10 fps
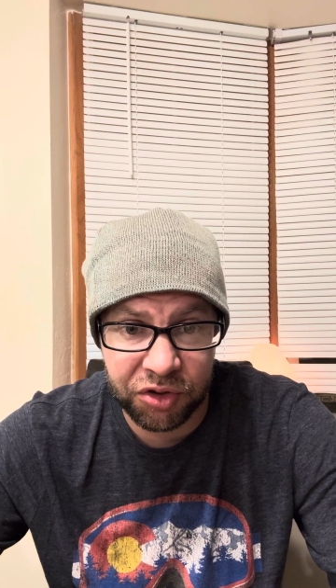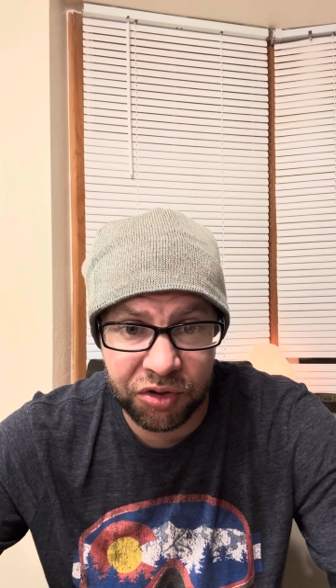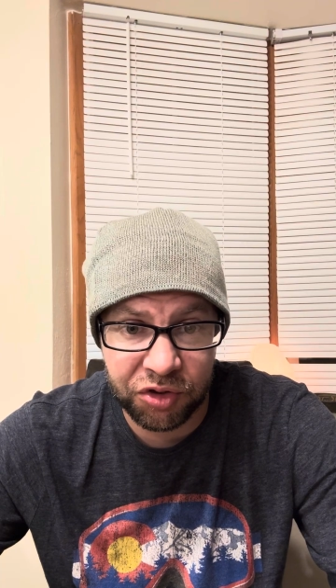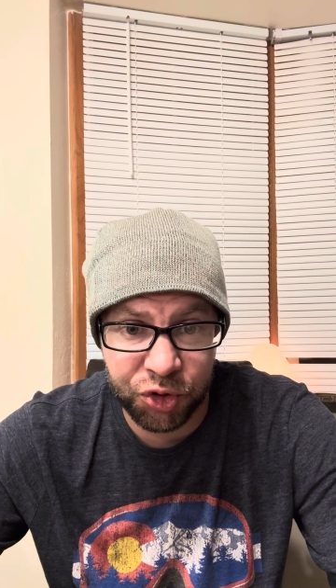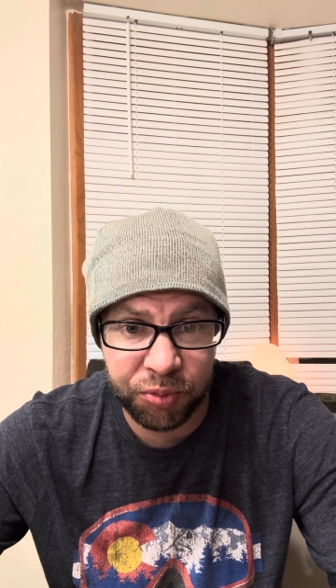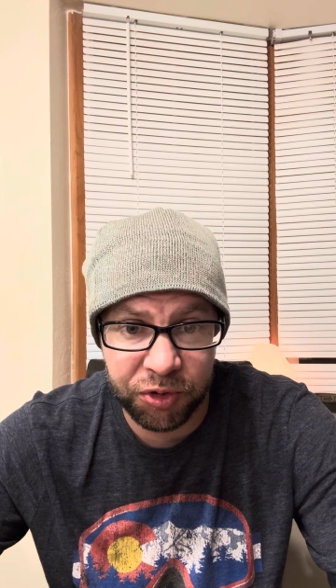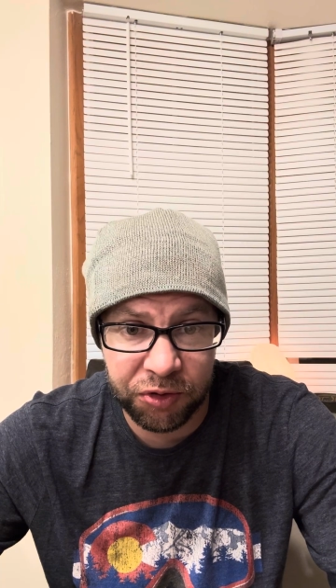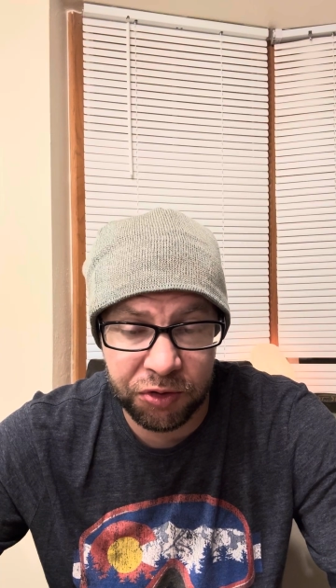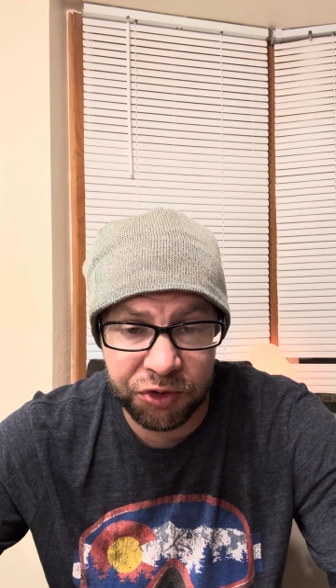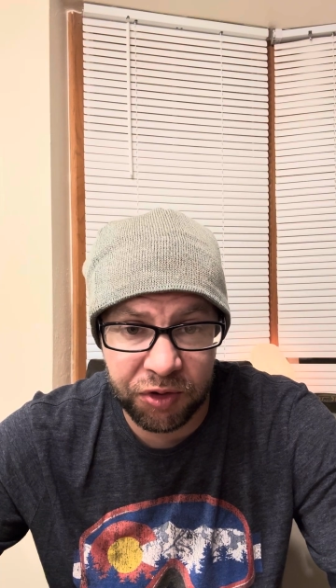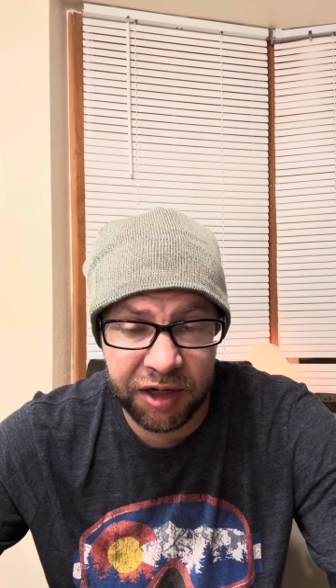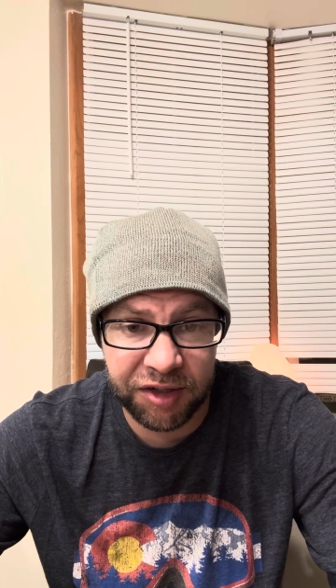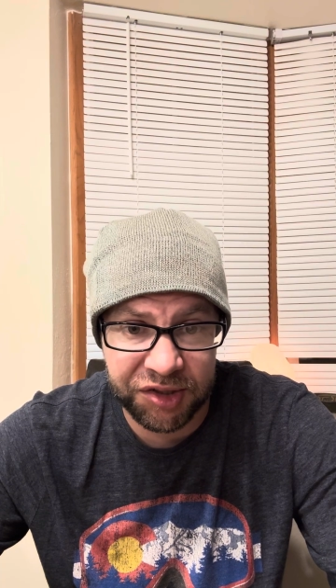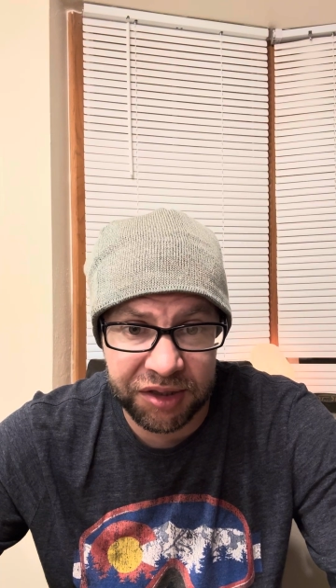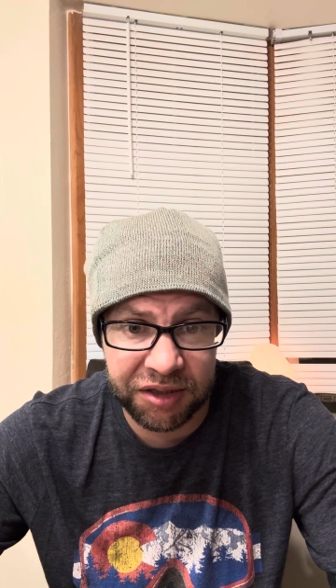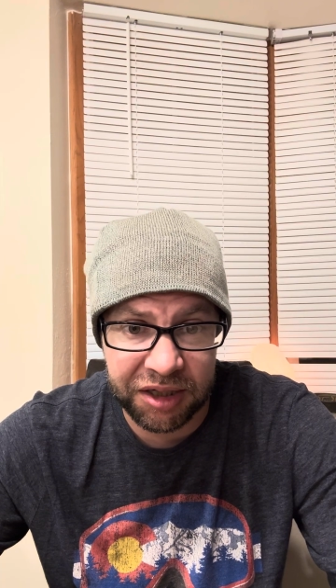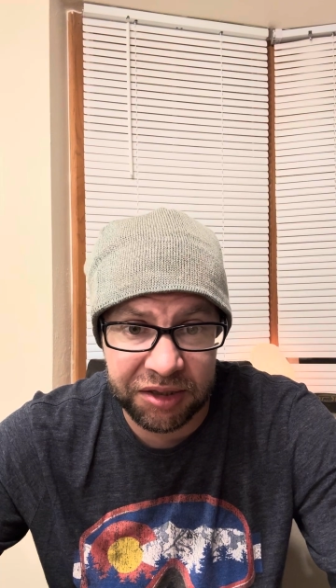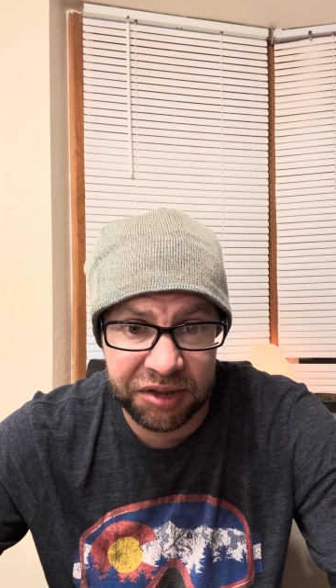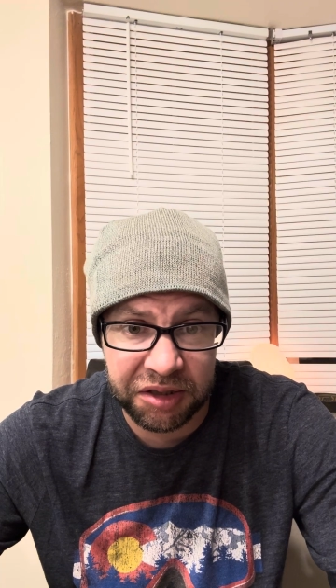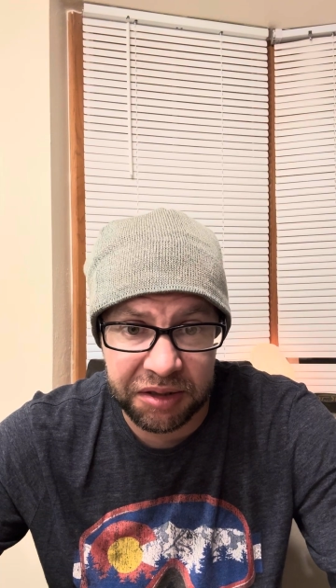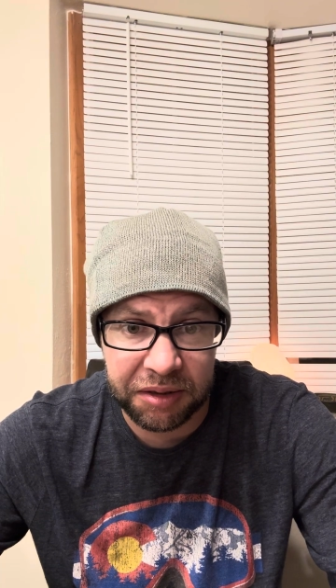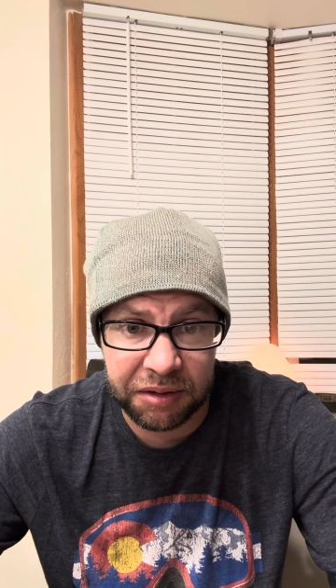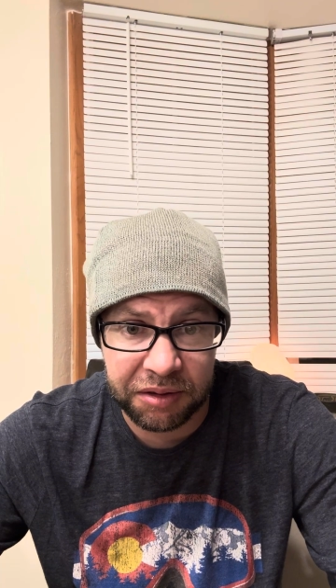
Jupiter is rising, kind of thing.